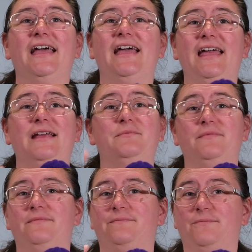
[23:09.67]

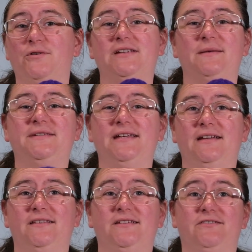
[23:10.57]
In what I'm seeing
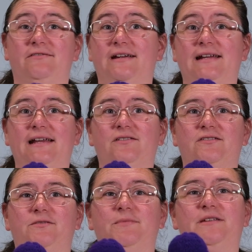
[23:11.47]
in the screen, he
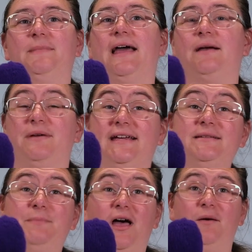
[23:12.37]
looks almost black, but he's
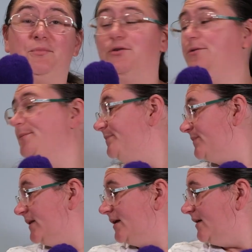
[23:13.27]
purple.
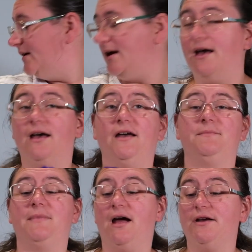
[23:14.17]

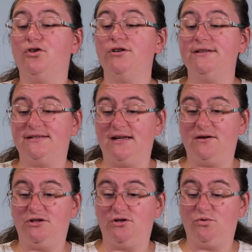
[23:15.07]
I couldn't tell
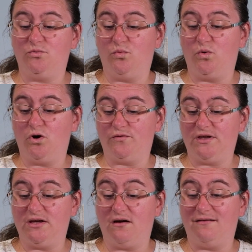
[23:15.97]
you what the
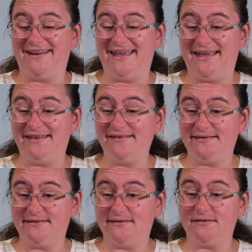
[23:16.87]
yarn
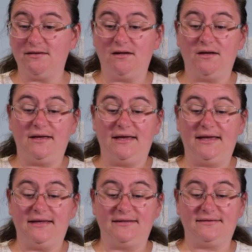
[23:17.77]
is.
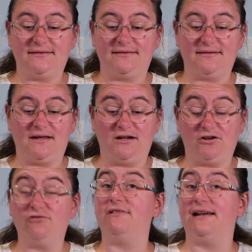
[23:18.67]
It's an
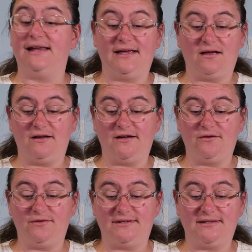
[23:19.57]
acrylic. I know
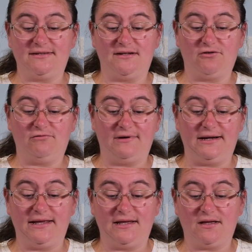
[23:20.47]
that it's an
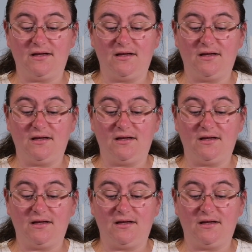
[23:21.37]
acrylic,